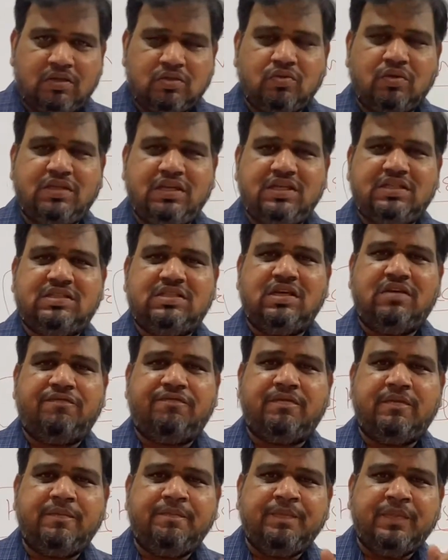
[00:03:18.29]
So
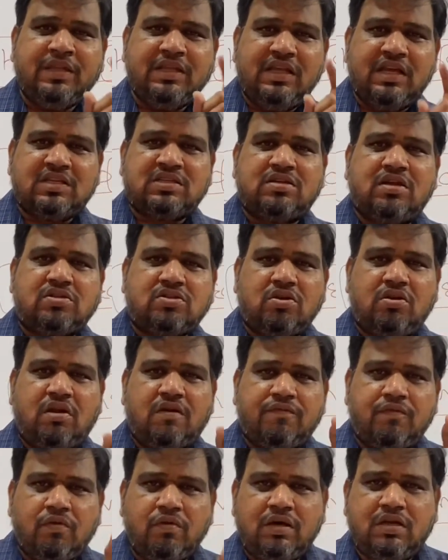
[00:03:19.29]
ECF,
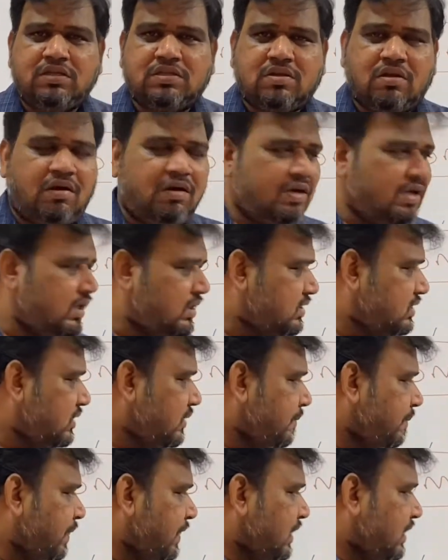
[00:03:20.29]
extracellular fluid, is called
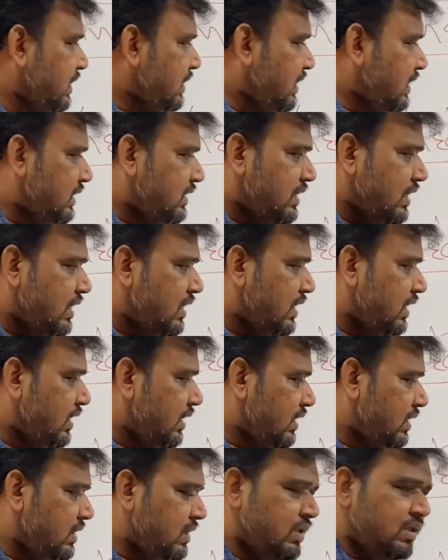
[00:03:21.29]
as
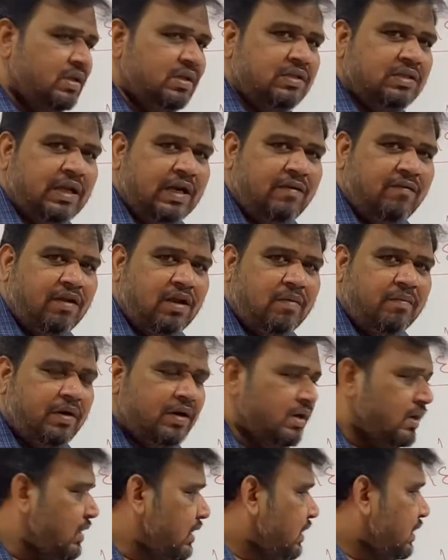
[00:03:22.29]
internal
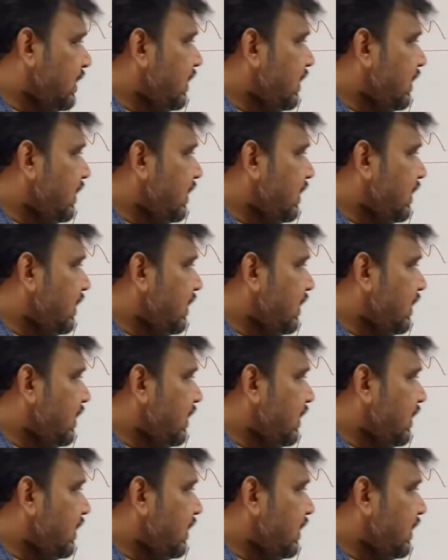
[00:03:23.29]
environment.